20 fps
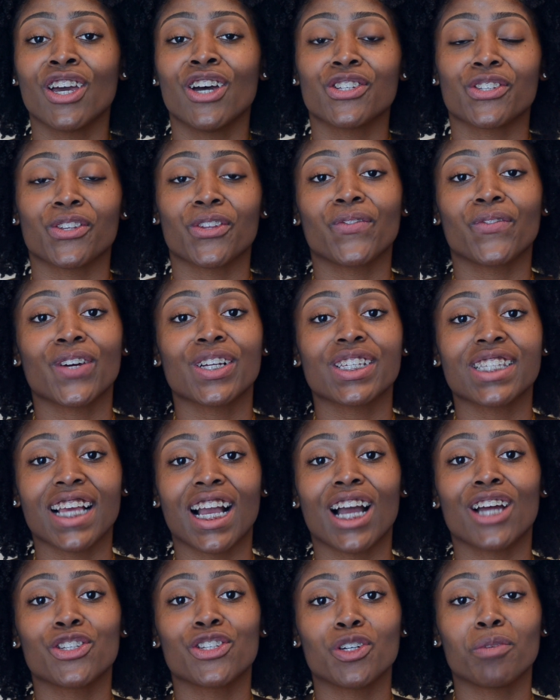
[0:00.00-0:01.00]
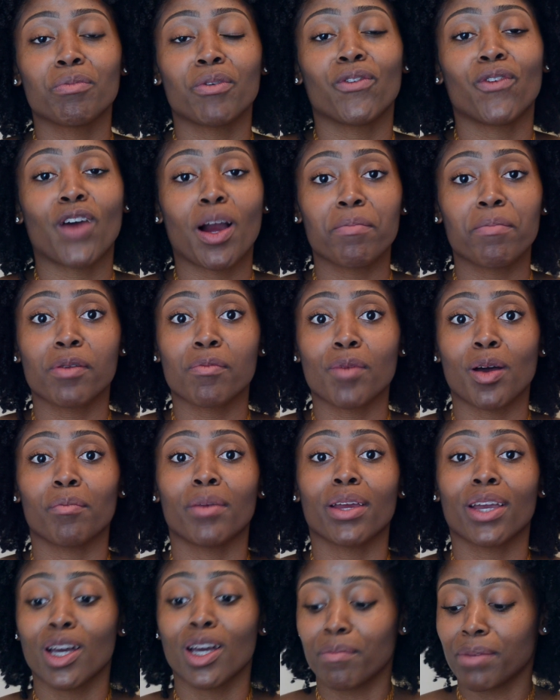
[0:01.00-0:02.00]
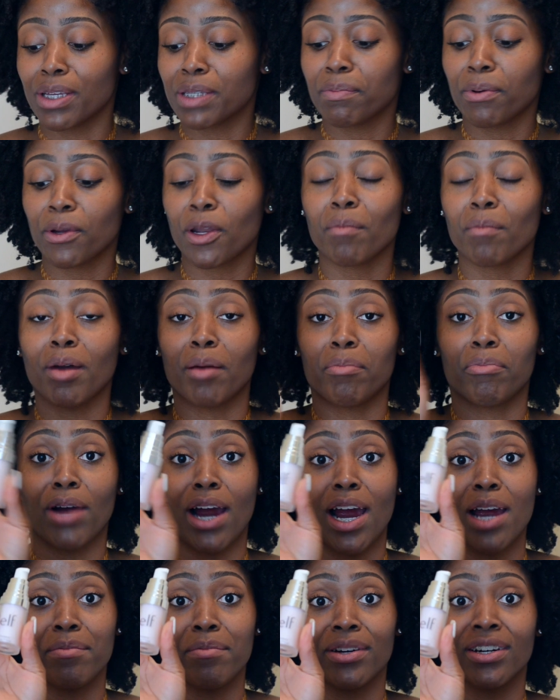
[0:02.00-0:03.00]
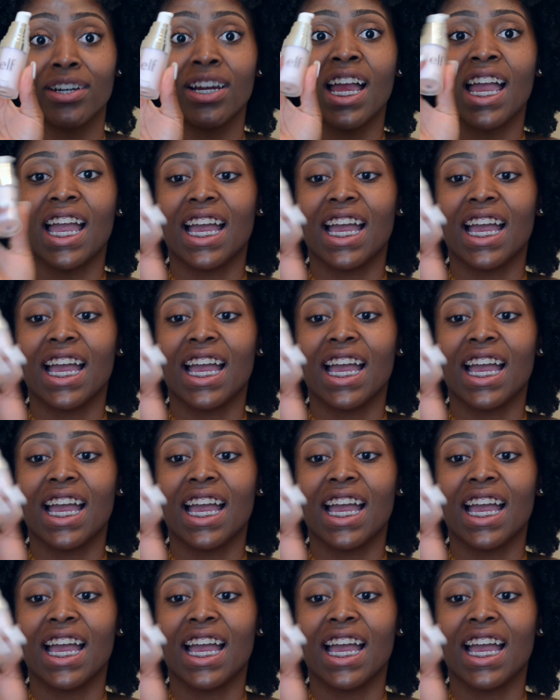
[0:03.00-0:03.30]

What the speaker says: So the first thing I do before I put my makeup is put on my primer.